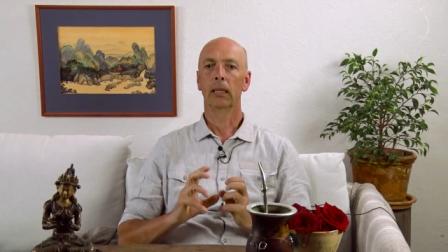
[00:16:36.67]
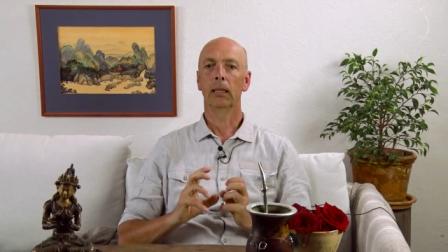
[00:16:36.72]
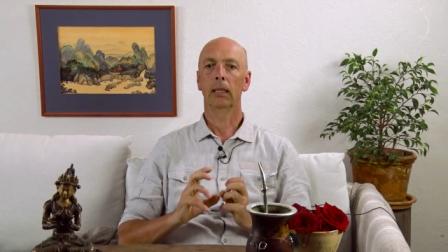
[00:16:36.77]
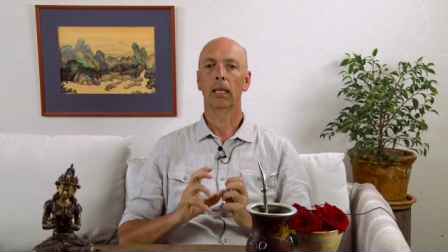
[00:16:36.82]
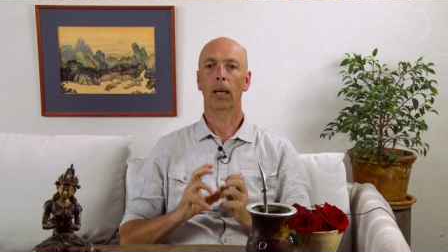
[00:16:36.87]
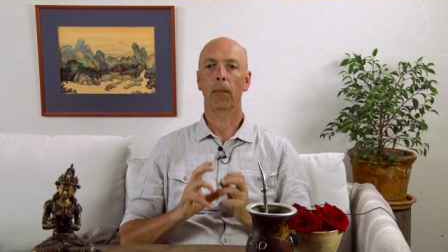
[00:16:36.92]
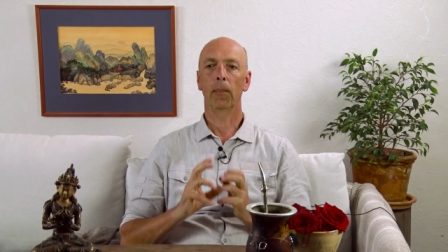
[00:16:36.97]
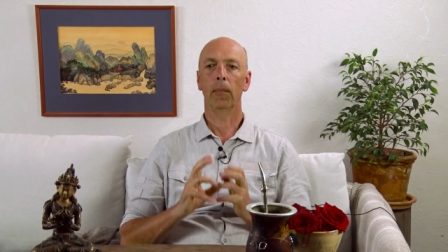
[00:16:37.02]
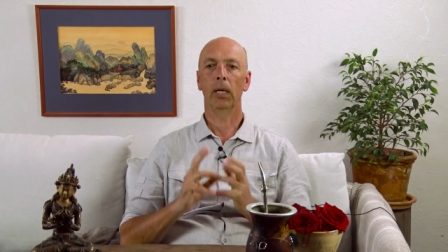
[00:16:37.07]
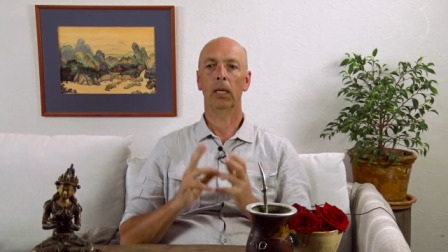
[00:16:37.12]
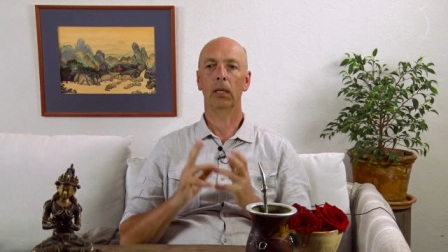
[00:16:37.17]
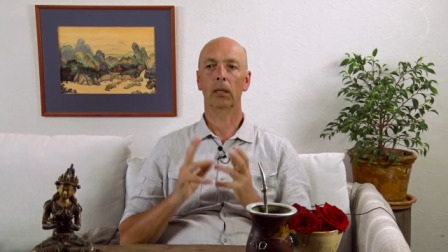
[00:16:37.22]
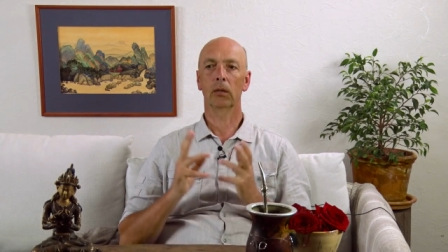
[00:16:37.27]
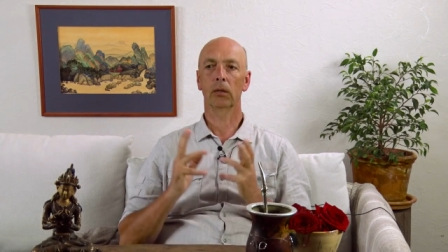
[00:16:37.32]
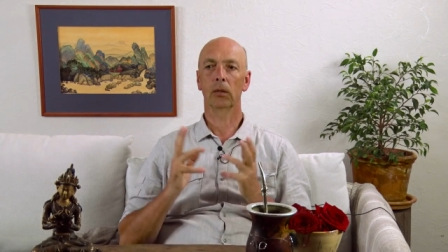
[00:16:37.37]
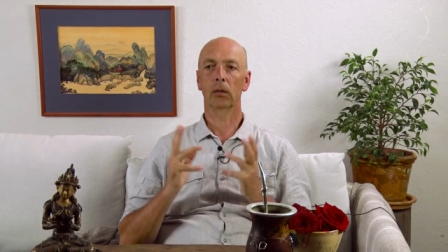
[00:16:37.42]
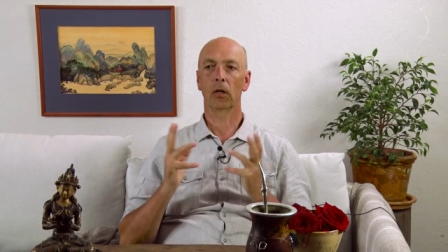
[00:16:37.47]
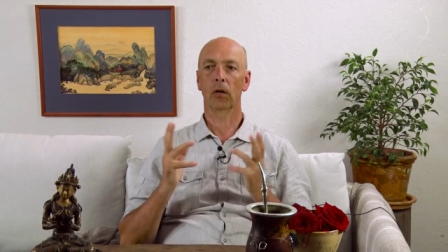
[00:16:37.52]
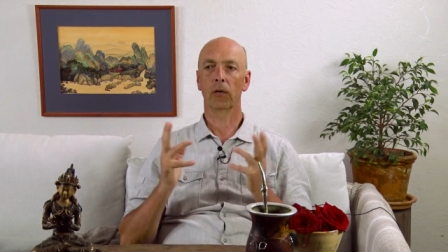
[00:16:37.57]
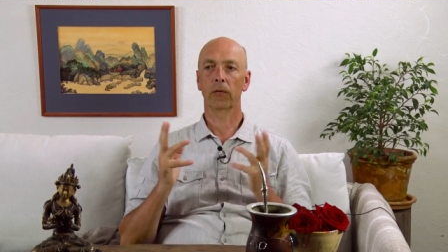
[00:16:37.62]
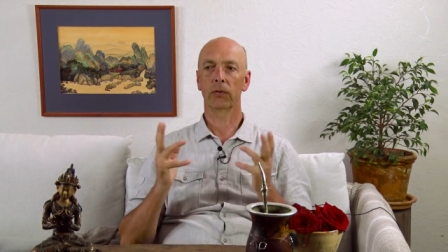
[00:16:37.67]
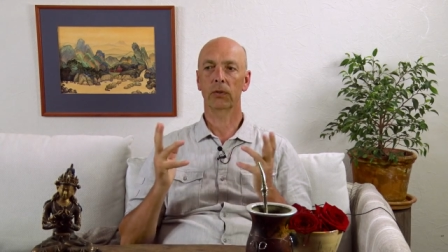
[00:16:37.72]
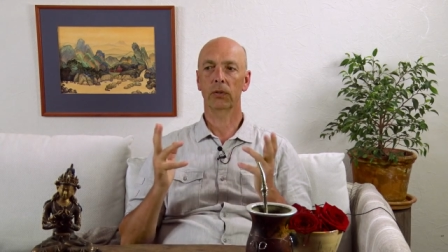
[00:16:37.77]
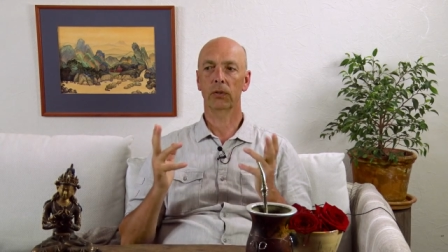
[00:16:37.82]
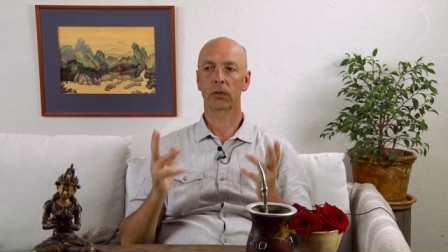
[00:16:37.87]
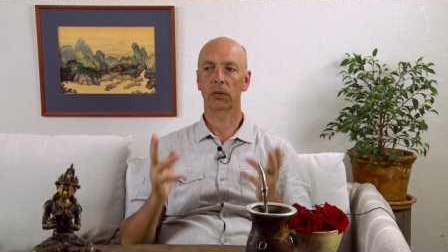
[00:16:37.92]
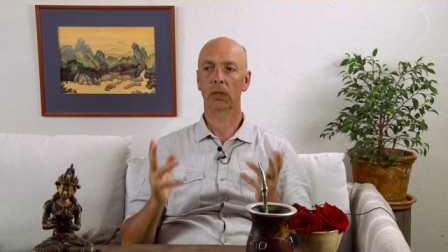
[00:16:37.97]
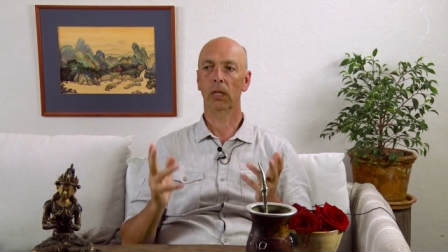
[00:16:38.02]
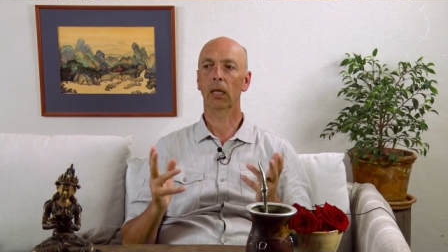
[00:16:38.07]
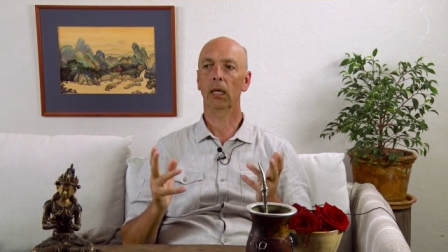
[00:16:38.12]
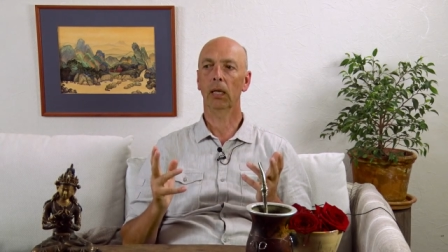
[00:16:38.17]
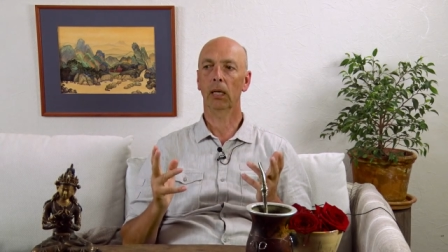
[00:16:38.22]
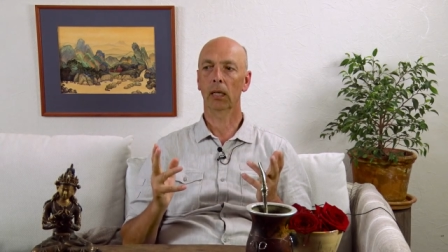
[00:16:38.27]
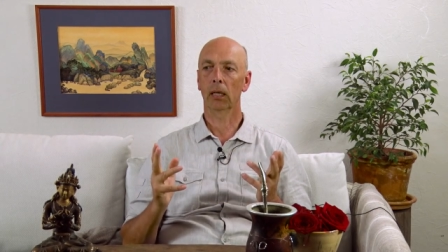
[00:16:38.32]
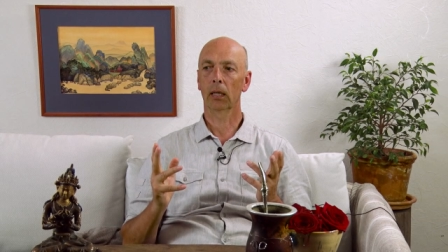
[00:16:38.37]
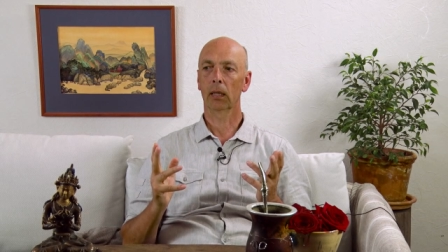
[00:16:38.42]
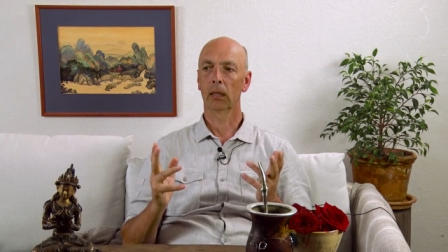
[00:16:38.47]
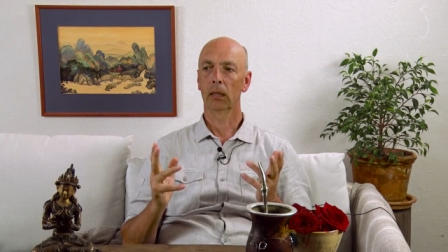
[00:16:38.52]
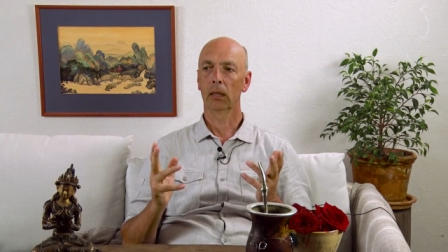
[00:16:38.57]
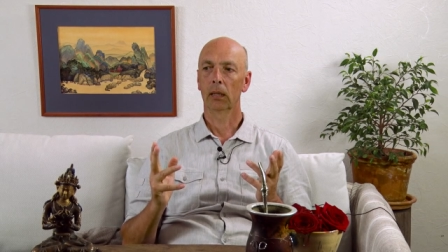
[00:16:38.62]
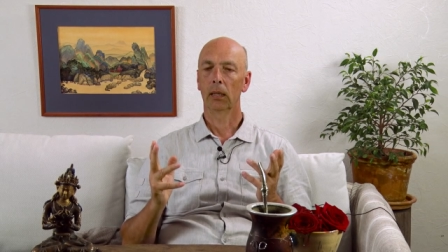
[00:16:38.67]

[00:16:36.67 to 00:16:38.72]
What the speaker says: dimension of seeing,